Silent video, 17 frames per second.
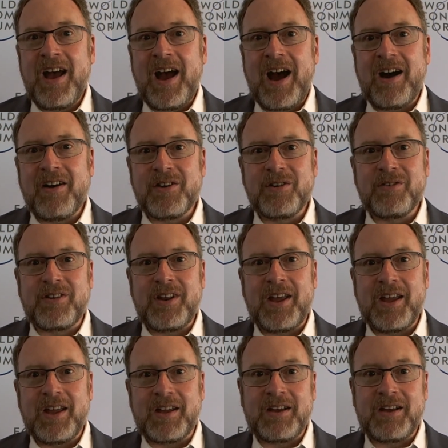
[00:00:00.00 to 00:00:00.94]
how you
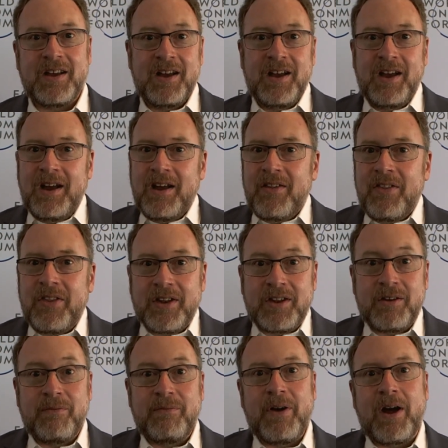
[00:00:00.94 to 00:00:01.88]
take the
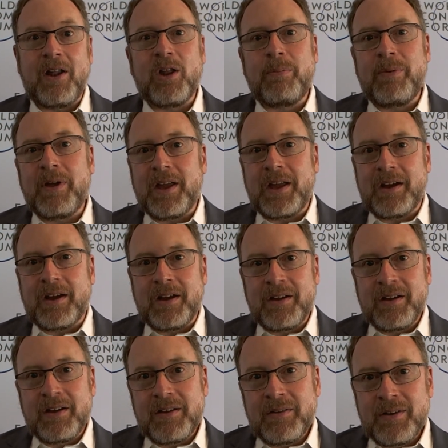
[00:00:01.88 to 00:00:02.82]
developing
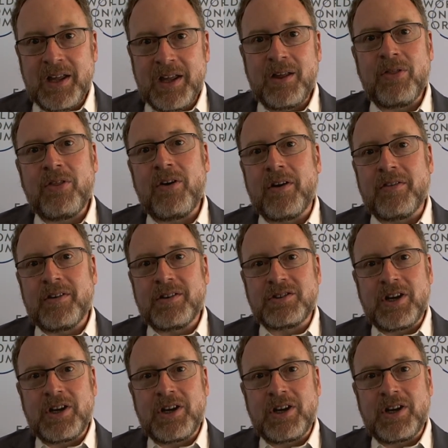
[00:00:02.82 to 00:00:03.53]
ethos that